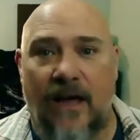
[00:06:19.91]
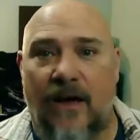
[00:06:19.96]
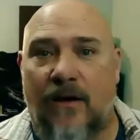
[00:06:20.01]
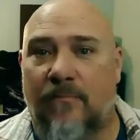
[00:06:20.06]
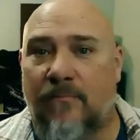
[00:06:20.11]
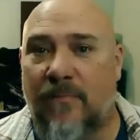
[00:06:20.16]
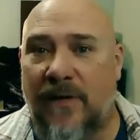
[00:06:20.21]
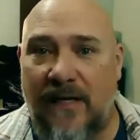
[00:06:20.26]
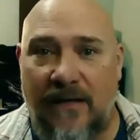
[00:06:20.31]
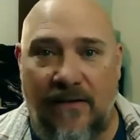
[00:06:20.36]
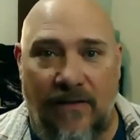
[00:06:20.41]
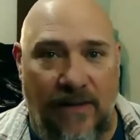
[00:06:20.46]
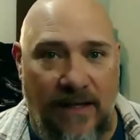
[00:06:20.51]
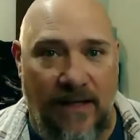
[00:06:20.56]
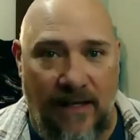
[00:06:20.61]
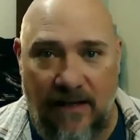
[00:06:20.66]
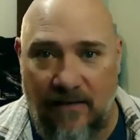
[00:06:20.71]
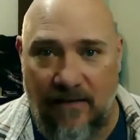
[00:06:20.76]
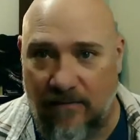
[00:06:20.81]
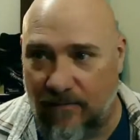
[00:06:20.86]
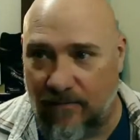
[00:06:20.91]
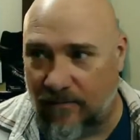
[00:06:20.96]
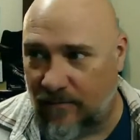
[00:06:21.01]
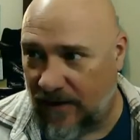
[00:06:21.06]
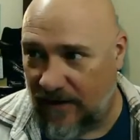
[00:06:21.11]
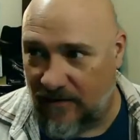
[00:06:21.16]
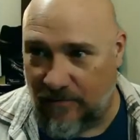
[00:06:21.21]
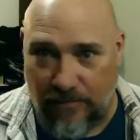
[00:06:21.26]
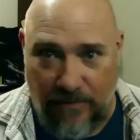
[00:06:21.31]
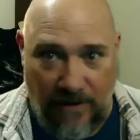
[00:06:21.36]
Meet the
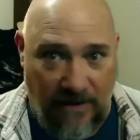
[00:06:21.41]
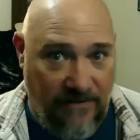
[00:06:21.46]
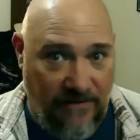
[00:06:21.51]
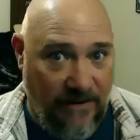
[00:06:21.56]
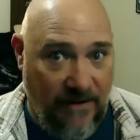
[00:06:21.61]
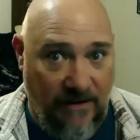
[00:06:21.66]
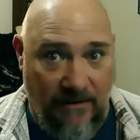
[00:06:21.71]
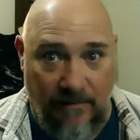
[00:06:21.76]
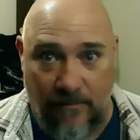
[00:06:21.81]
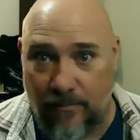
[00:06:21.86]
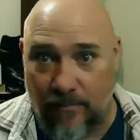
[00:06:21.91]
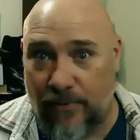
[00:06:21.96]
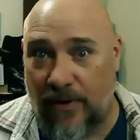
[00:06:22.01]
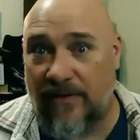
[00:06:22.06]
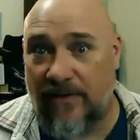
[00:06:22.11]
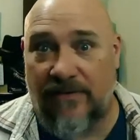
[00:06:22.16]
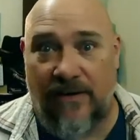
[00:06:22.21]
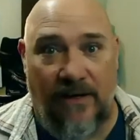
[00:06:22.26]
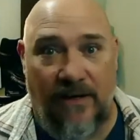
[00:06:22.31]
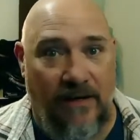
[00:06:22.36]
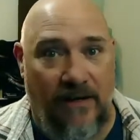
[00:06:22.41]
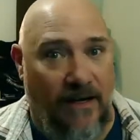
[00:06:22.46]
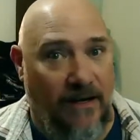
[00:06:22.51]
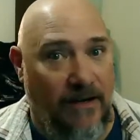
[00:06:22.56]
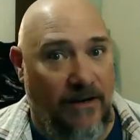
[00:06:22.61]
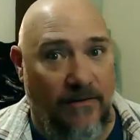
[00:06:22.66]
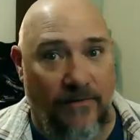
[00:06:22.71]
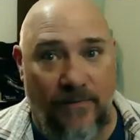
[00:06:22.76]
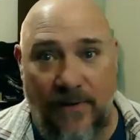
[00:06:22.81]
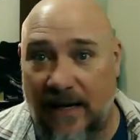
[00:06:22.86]
vice president and president
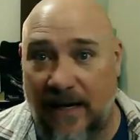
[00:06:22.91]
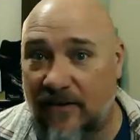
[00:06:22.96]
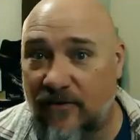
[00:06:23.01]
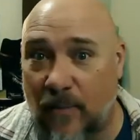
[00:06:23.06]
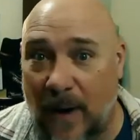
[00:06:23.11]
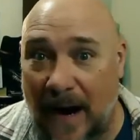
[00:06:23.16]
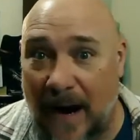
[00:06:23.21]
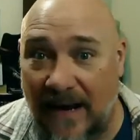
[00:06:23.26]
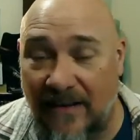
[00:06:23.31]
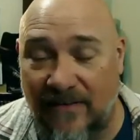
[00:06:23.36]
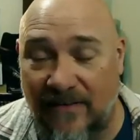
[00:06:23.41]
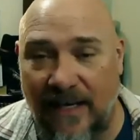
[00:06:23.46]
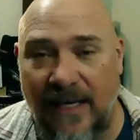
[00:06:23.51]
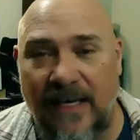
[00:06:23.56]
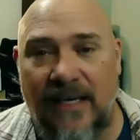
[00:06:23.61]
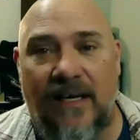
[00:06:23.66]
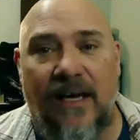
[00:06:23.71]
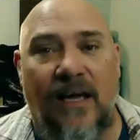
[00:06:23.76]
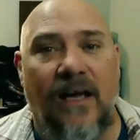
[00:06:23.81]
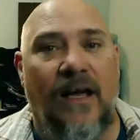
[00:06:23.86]
of XYZ.